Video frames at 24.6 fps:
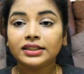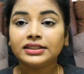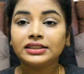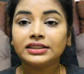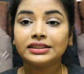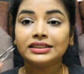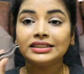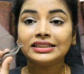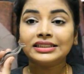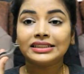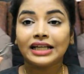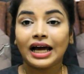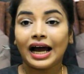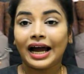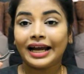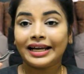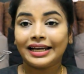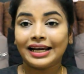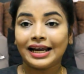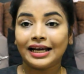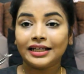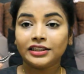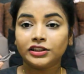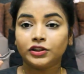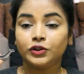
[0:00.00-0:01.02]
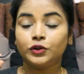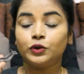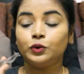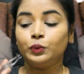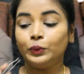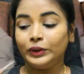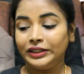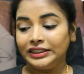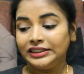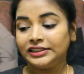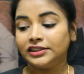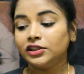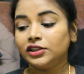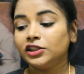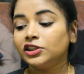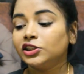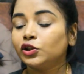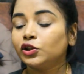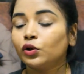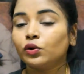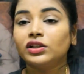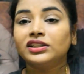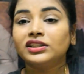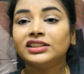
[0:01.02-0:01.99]
is this eyelash tweezer.
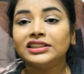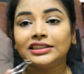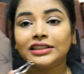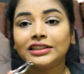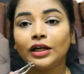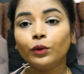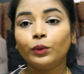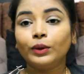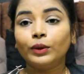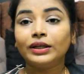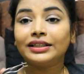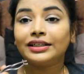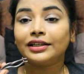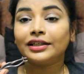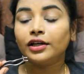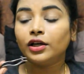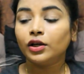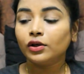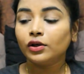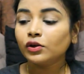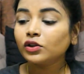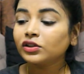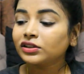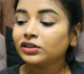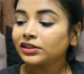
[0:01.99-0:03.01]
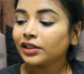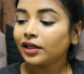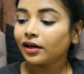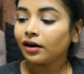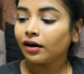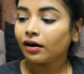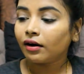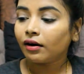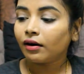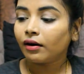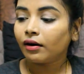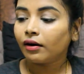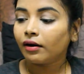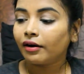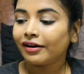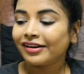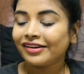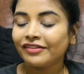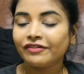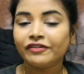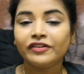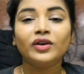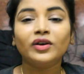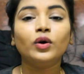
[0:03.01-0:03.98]
So this is how it looks.
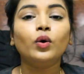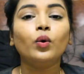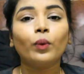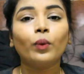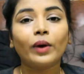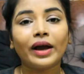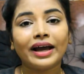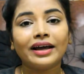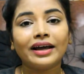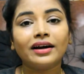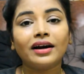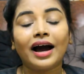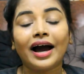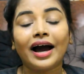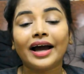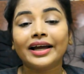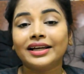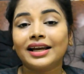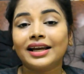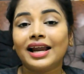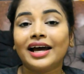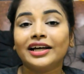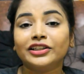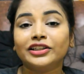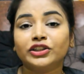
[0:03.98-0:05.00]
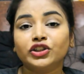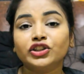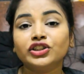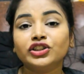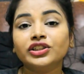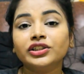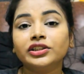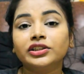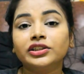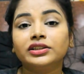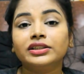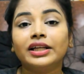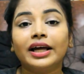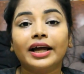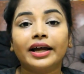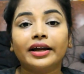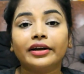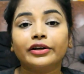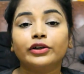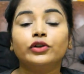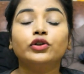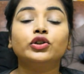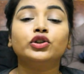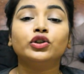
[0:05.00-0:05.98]
If you wear eyelashes,
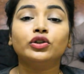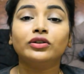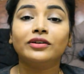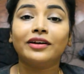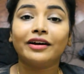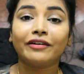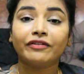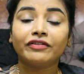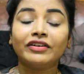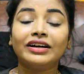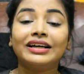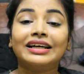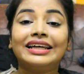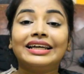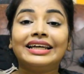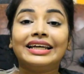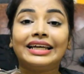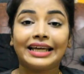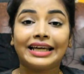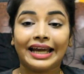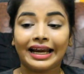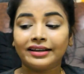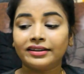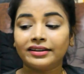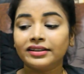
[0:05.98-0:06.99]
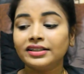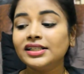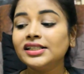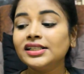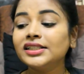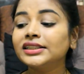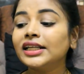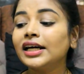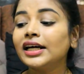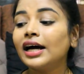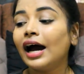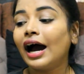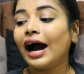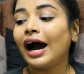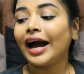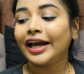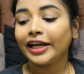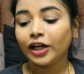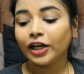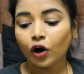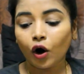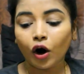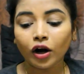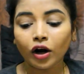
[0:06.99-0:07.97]
then you should definitely get this.
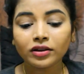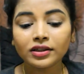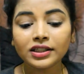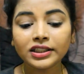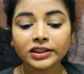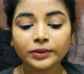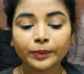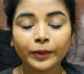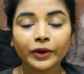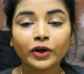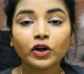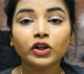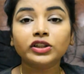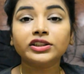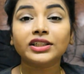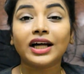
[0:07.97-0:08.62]
I got this because